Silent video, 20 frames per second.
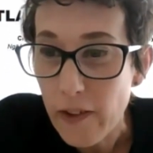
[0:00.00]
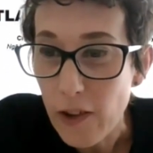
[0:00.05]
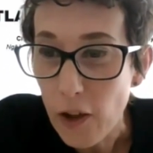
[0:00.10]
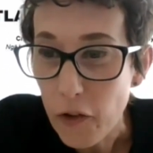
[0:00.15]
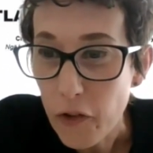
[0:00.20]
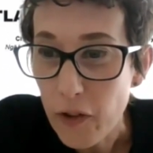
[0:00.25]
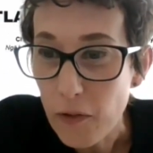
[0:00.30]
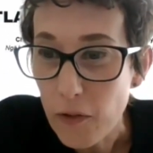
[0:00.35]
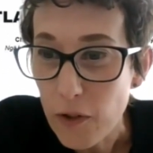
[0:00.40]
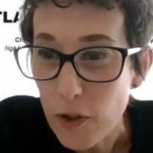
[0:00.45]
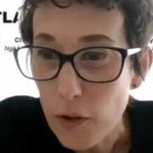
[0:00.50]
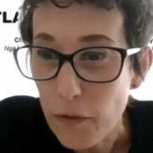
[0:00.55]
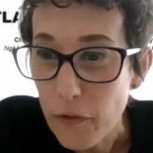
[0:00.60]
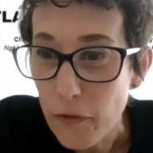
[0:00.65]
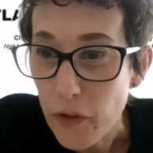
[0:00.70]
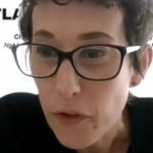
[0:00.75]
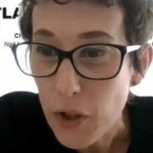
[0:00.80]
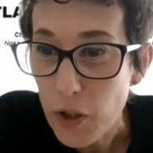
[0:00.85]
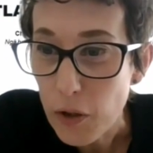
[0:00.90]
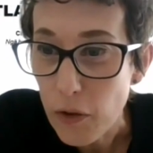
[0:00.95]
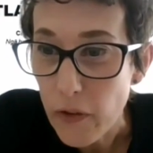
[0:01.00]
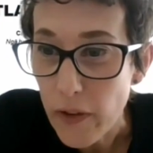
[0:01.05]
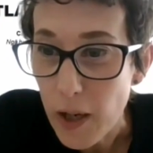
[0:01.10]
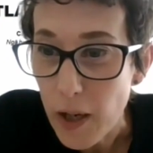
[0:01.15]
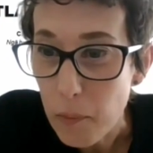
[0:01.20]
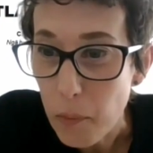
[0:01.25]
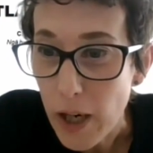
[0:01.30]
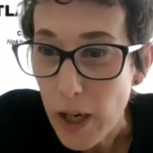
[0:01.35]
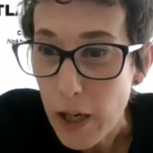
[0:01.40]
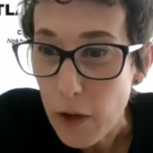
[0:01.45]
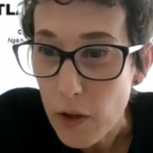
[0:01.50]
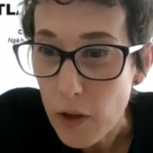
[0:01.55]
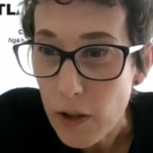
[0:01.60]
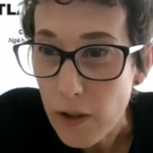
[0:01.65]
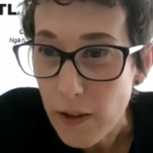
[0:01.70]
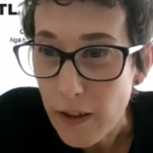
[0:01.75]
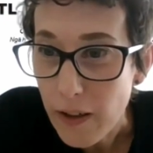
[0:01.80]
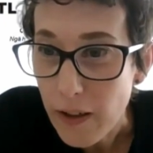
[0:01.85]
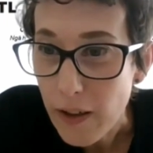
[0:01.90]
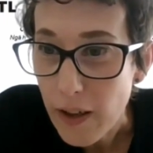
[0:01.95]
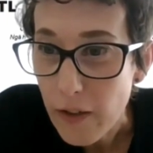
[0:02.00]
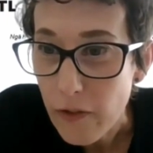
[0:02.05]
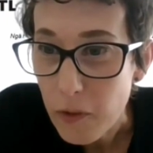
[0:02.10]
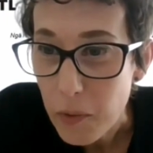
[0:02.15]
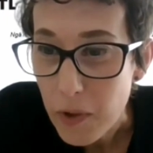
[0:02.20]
There's lots of love for you there, Byron.